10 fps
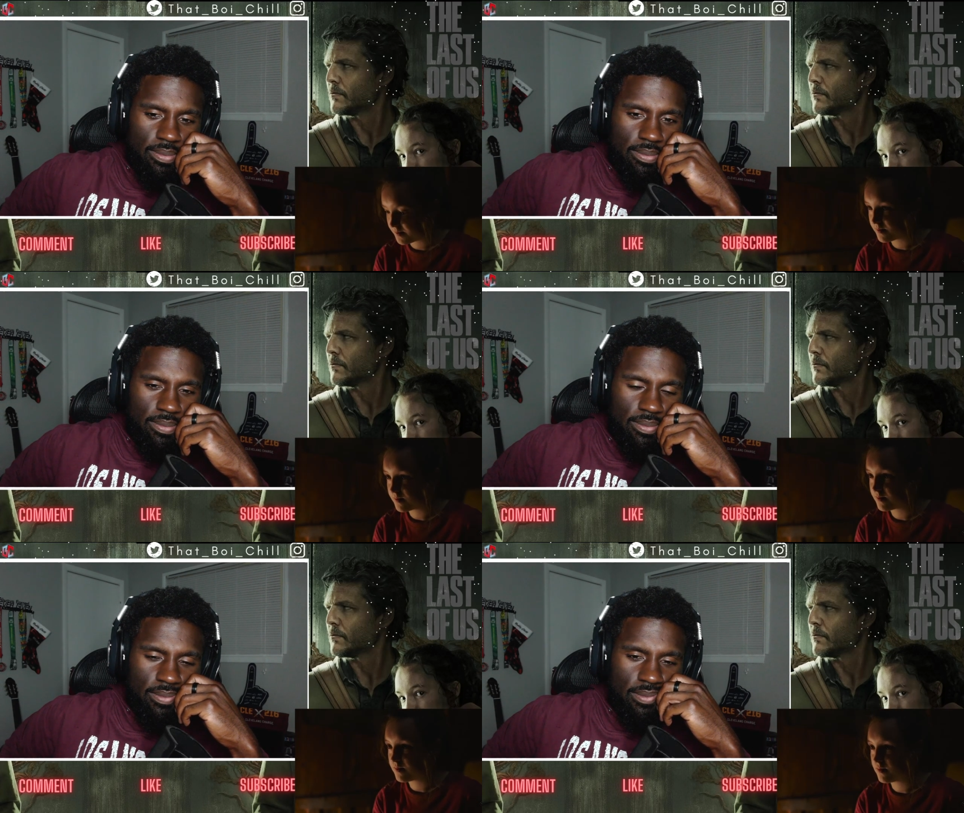
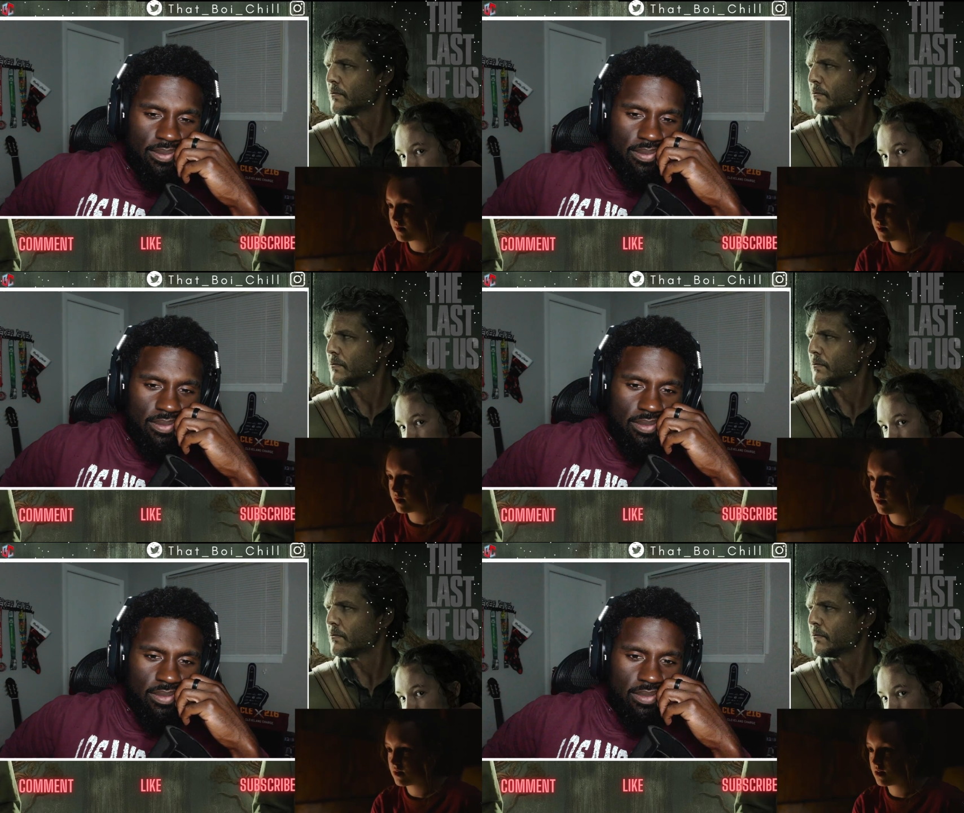
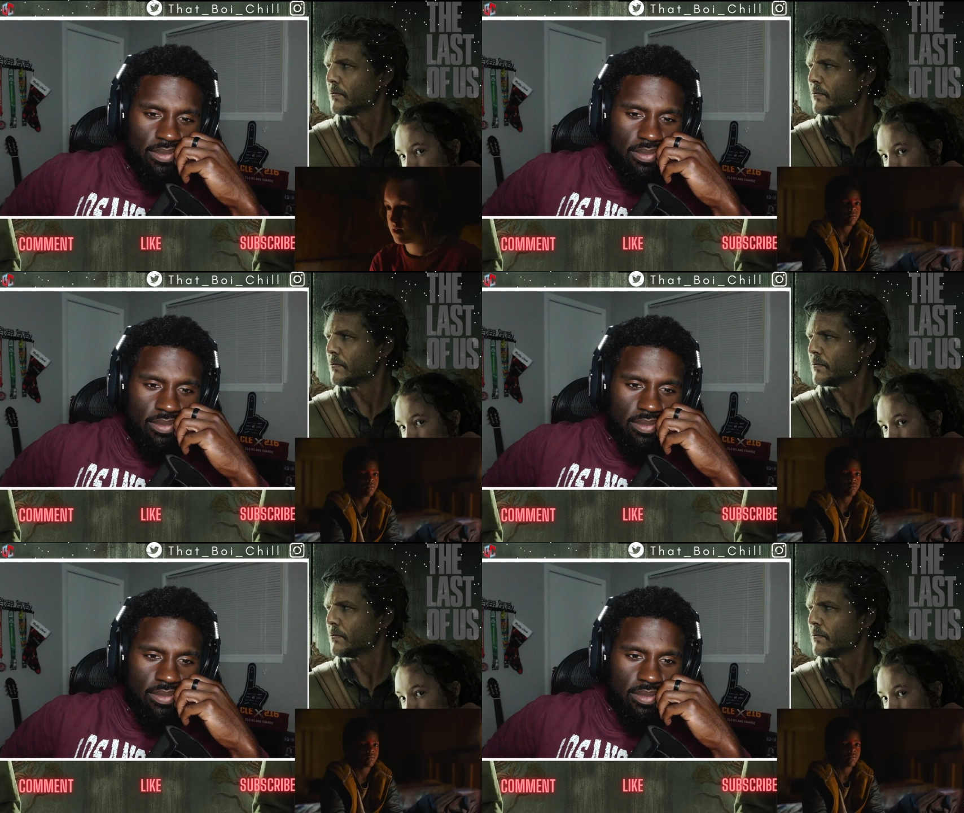
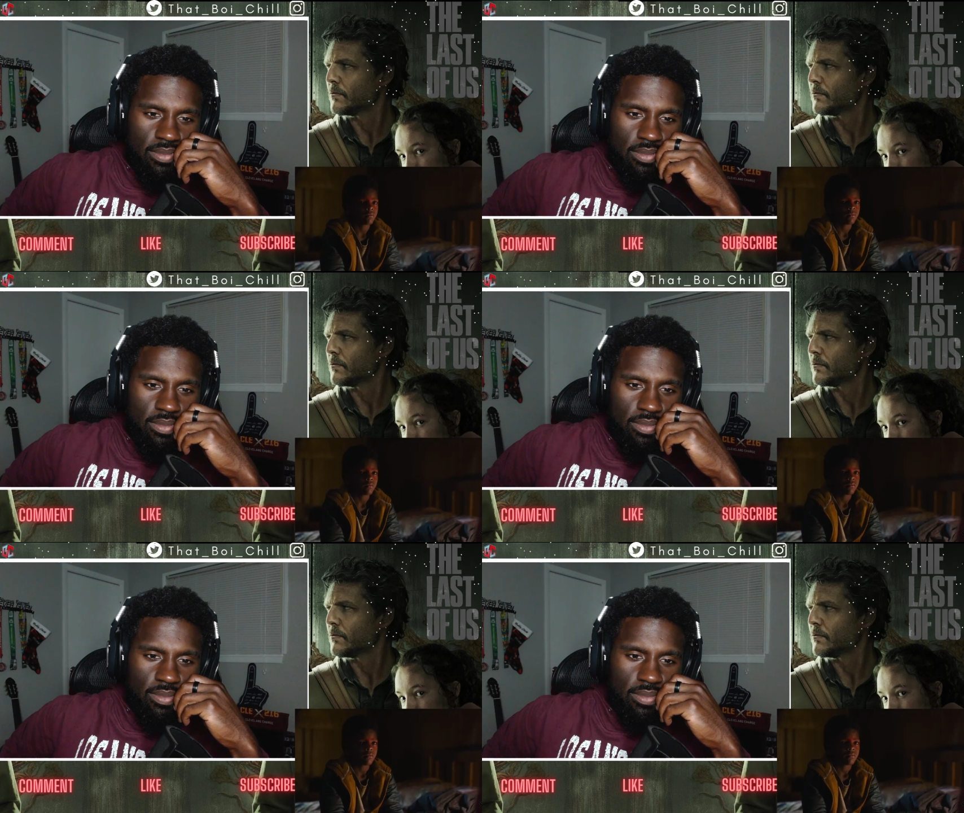
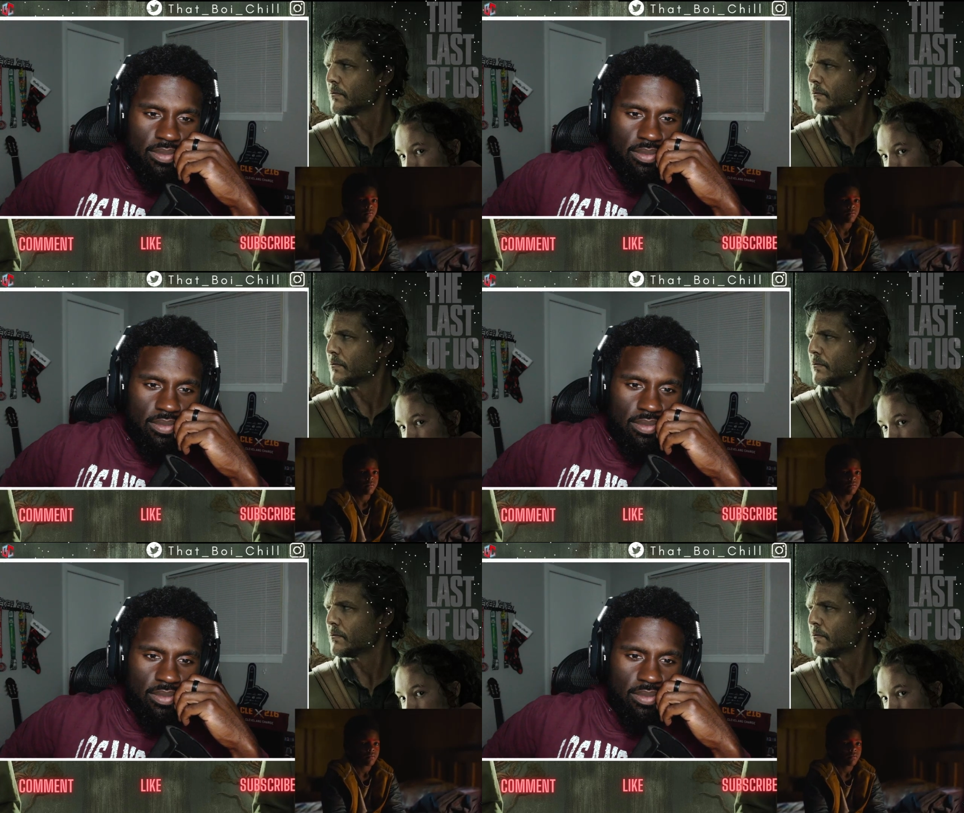Nobody speaks.